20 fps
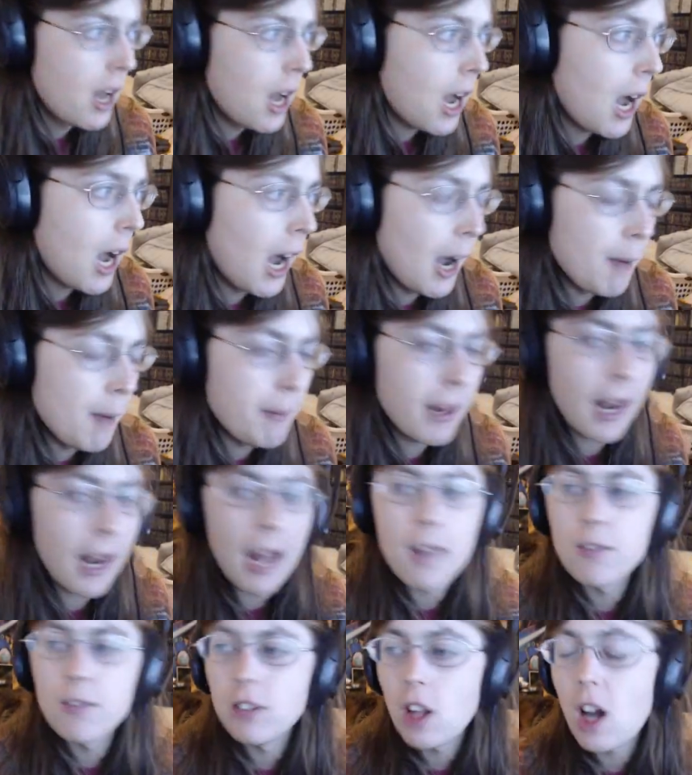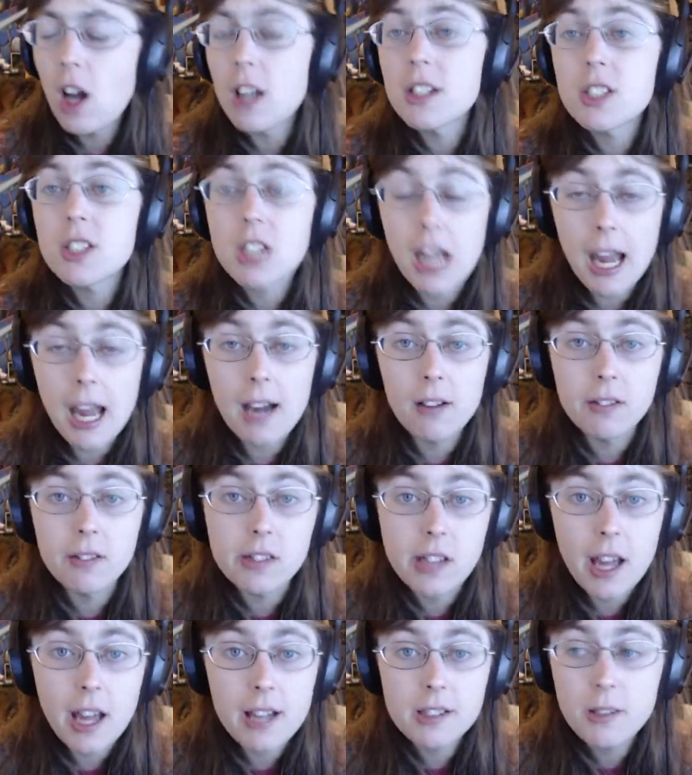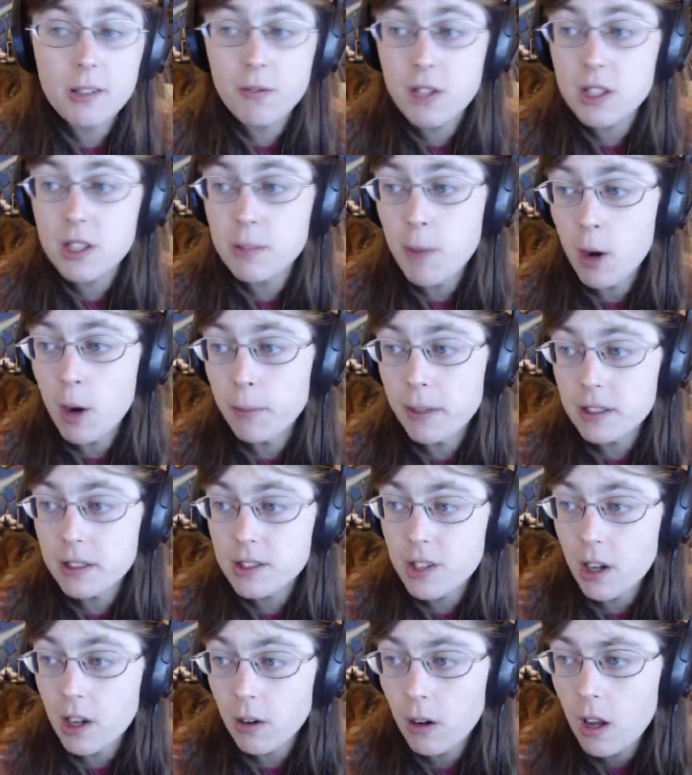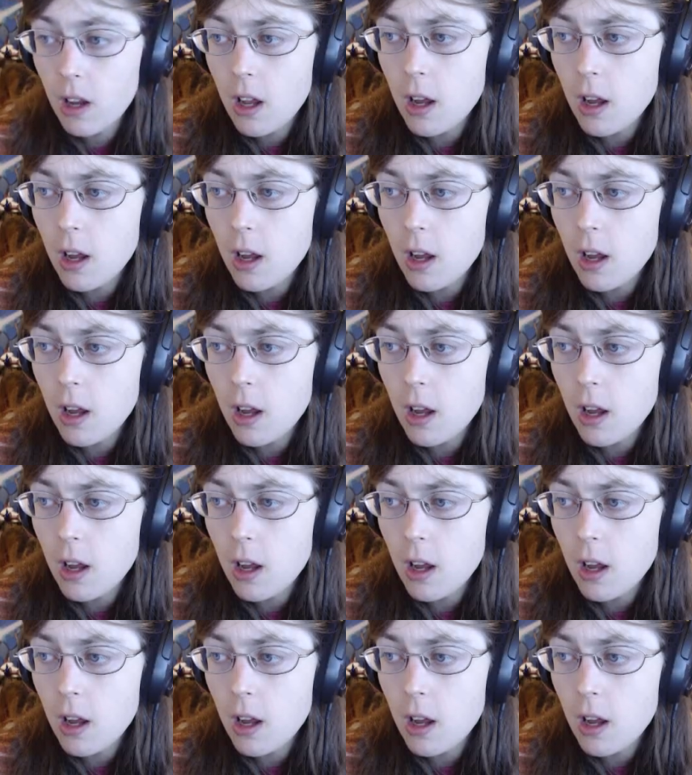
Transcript: but I've lost count as of this moment, so.